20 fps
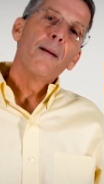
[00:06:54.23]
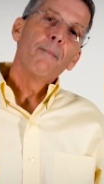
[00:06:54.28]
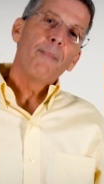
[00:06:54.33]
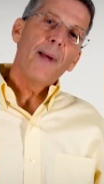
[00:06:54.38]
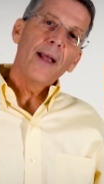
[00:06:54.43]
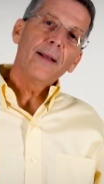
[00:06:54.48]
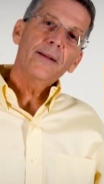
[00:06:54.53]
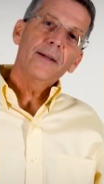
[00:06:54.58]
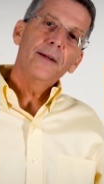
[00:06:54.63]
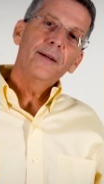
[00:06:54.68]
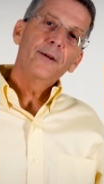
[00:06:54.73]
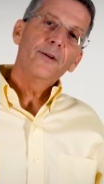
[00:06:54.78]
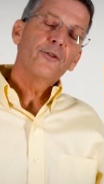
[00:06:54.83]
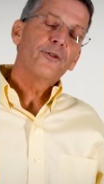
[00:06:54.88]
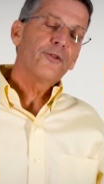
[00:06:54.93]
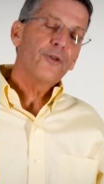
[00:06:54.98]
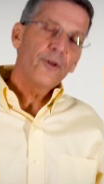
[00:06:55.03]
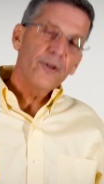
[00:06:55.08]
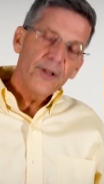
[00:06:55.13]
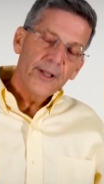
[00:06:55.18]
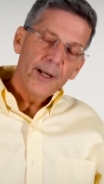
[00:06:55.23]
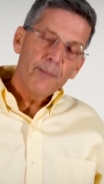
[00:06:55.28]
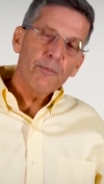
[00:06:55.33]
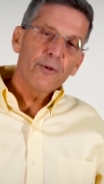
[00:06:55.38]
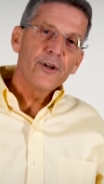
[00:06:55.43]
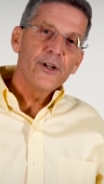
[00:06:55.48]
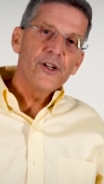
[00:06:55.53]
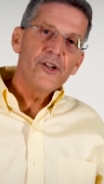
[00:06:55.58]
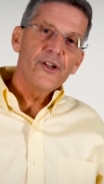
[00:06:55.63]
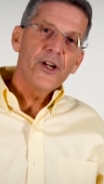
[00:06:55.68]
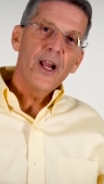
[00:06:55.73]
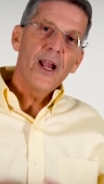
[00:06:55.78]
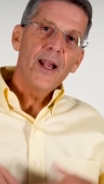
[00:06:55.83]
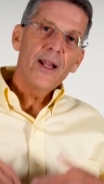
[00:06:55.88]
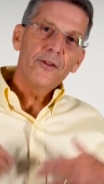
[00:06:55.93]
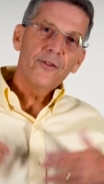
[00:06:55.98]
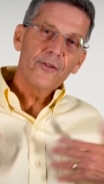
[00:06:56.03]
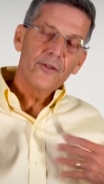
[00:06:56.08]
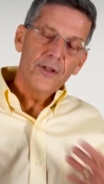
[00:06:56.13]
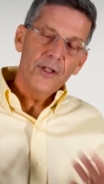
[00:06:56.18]
Bentley certainly
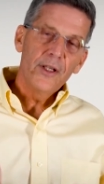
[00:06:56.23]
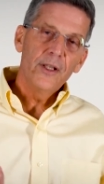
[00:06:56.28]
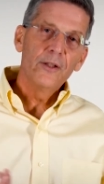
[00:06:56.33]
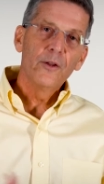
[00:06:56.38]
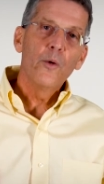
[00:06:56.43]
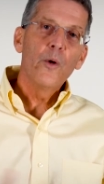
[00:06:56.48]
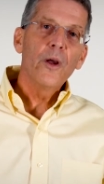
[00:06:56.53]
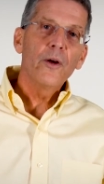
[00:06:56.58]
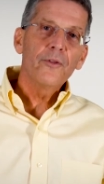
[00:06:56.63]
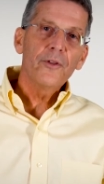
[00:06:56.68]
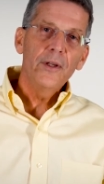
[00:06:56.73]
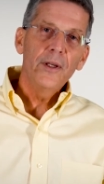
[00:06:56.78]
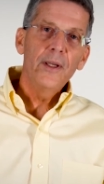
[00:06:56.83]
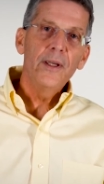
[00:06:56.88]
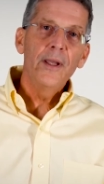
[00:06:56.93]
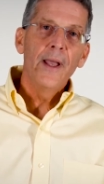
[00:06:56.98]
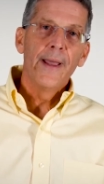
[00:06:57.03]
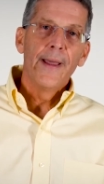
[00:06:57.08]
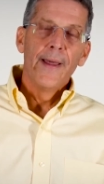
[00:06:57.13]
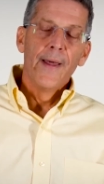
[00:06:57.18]
appreciates the loyalty